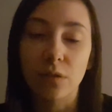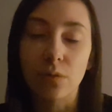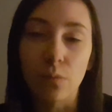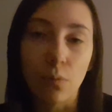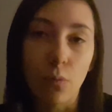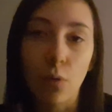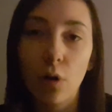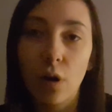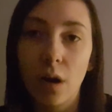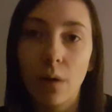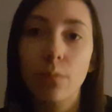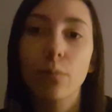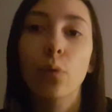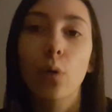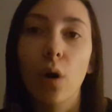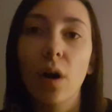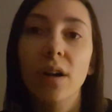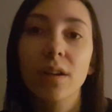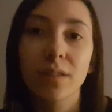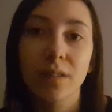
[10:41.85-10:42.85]
more
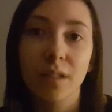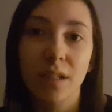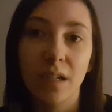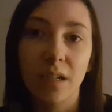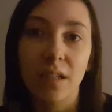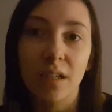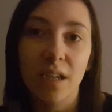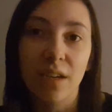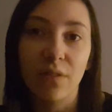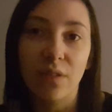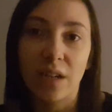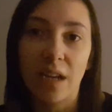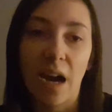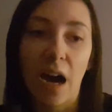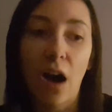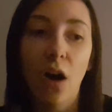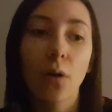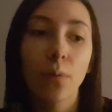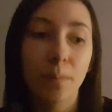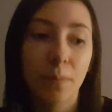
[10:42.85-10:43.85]
importantly to even
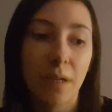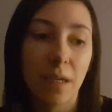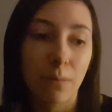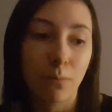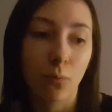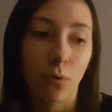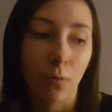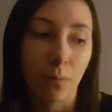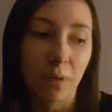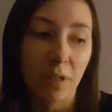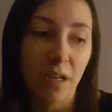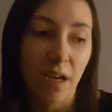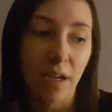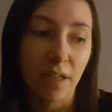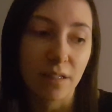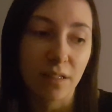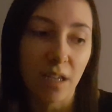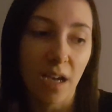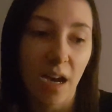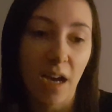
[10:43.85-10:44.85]
help people
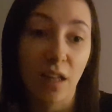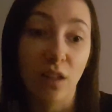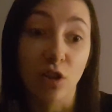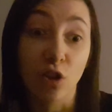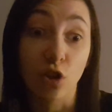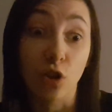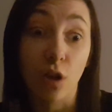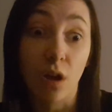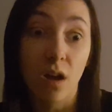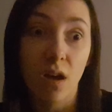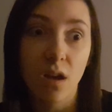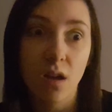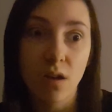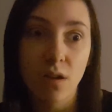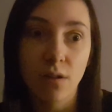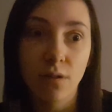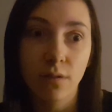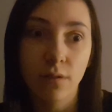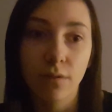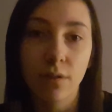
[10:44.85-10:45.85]
because I
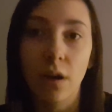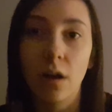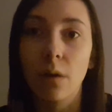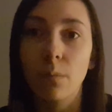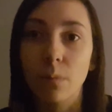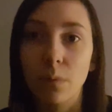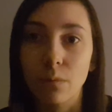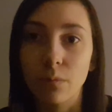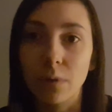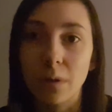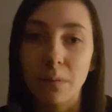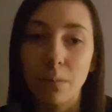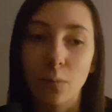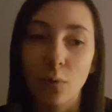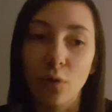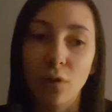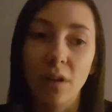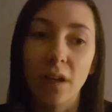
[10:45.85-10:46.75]
love helping people.